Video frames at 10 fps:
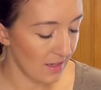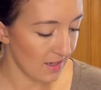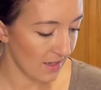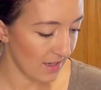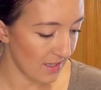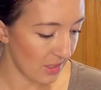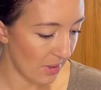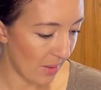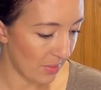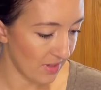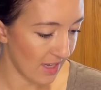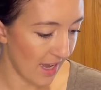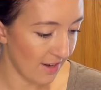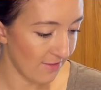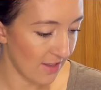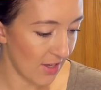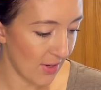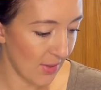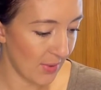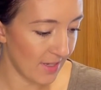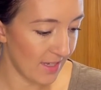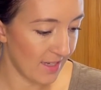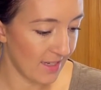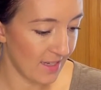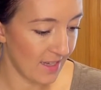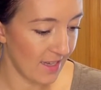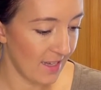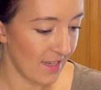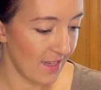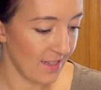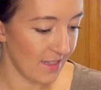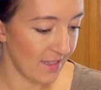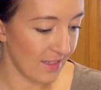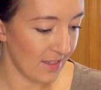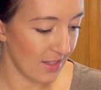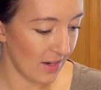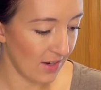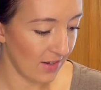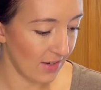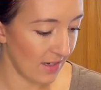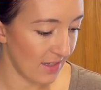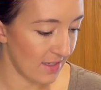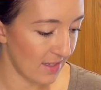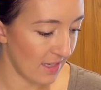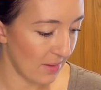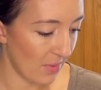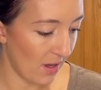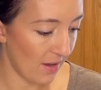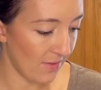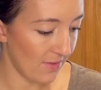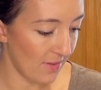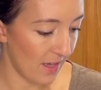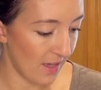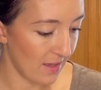because the peppers kind of float. It's a little harder to skim off the